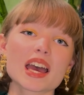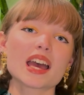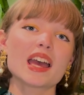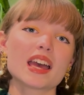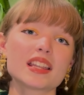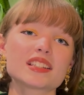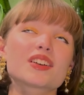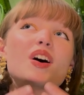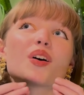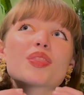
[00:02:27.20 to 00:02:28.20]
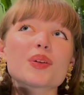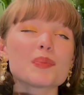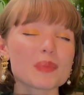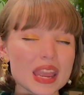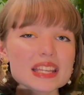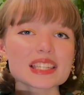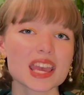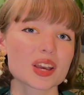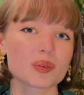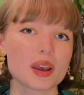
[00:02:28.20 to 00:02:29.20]
And the main
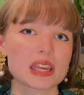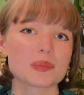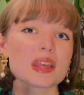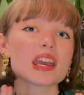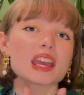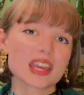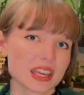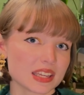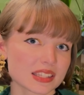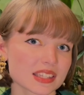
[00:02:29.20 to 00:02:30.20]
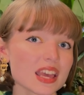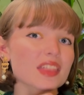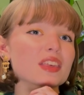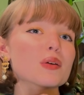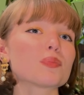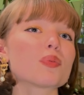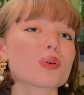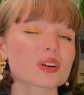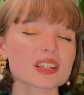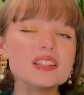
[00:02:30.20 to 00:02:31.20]
takeaway is the
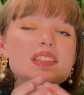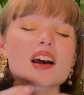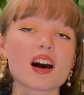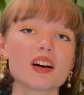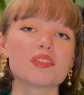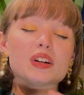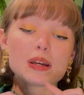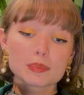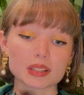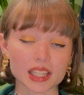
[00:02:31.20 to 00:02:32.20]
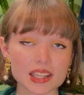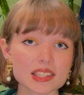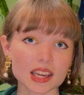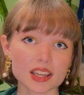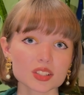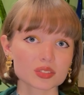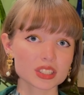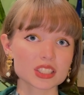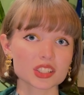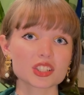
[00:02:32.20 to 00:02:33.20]
importance of plant science
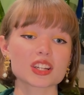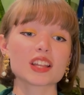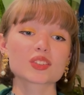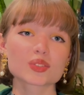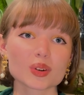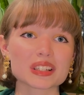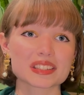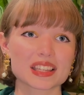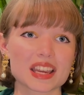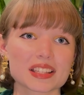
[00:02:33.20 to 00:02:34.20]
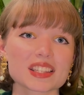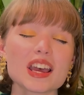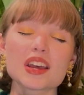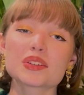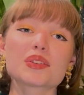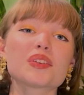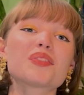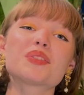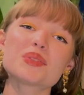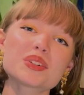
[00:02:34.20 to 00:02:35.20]
research and soil science to the
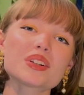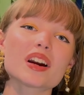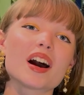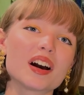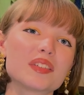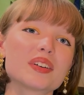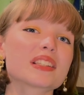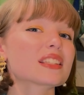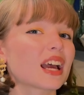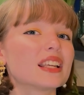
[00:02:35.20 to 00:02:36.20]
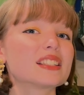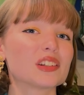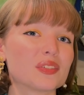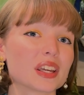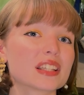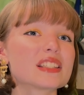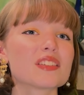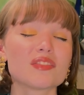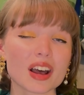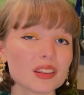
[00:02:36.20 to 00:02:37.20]
future of scientific
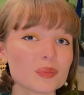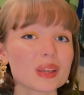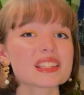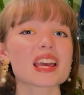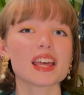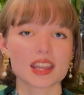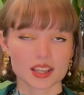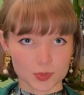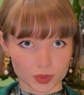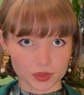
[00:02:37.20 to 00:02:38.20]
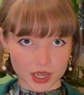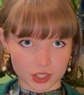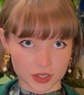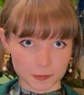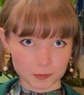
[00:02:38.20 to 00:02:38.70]
development and exploration.